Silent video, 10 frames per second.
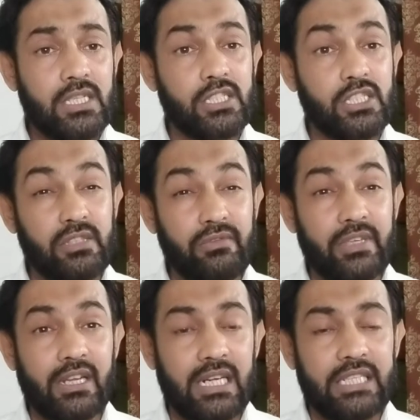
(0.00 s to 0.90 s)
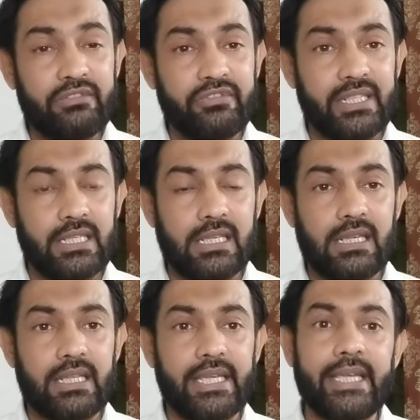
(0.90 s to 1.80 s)
severely
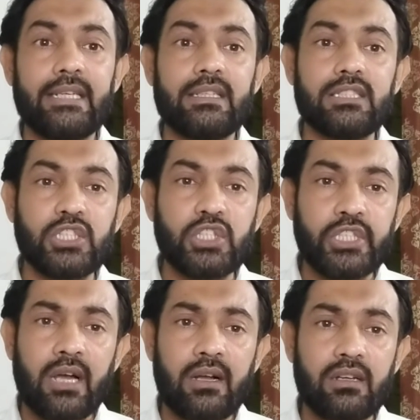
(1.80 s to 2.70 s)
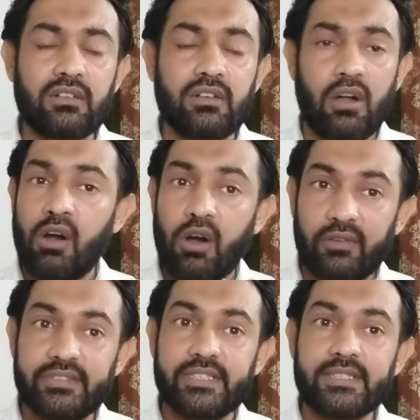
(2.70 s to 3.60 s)
fatal in young
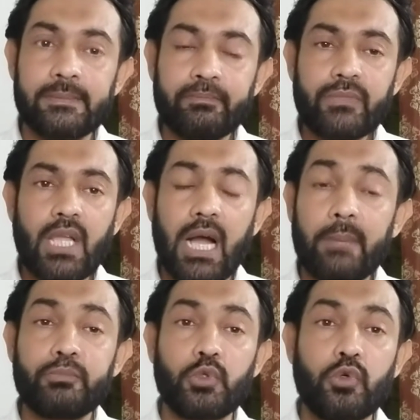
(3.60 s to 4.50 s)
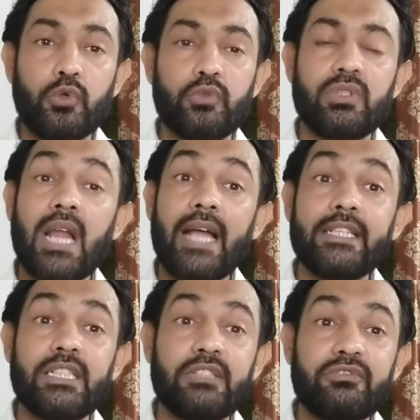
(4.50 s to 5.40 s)
calves. Up to
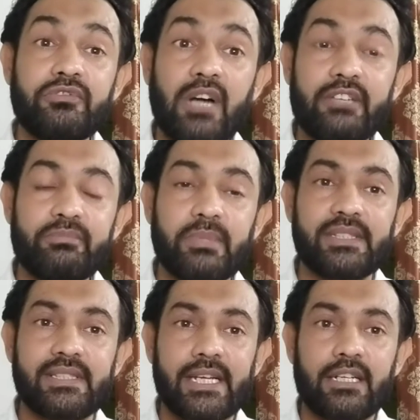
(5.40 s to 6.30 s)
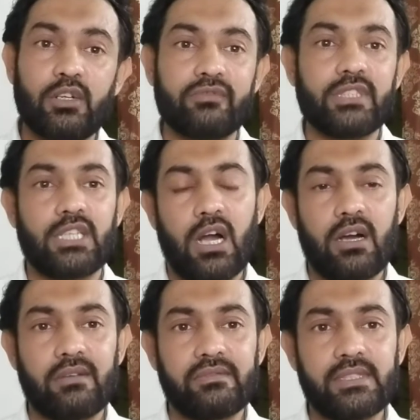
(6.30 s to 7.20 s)
95% of the
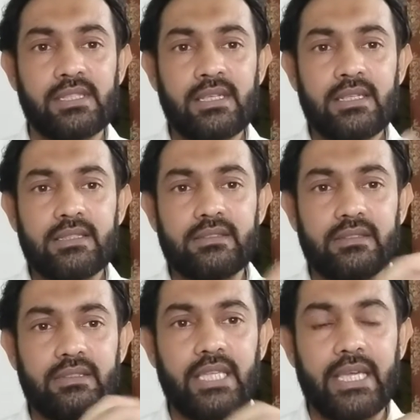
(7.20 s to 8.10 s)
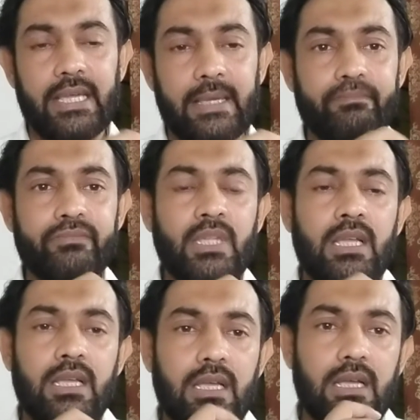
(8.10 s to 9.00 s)
calves they
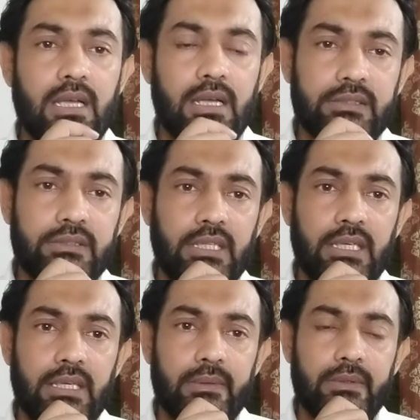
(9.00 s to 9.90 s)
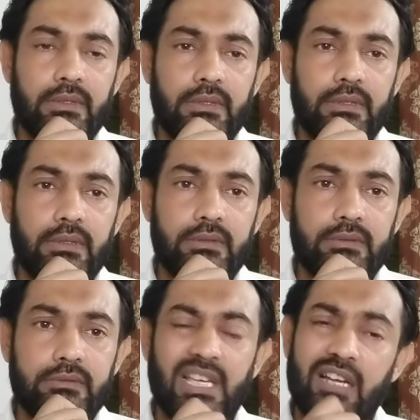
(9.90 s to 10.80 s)

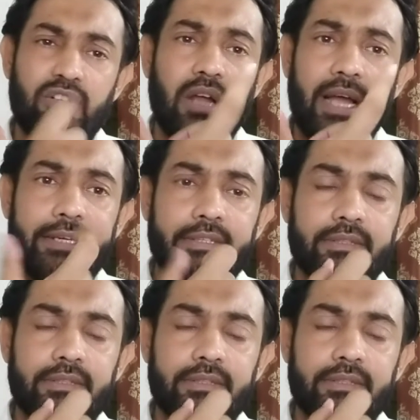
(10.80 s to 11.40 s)
are died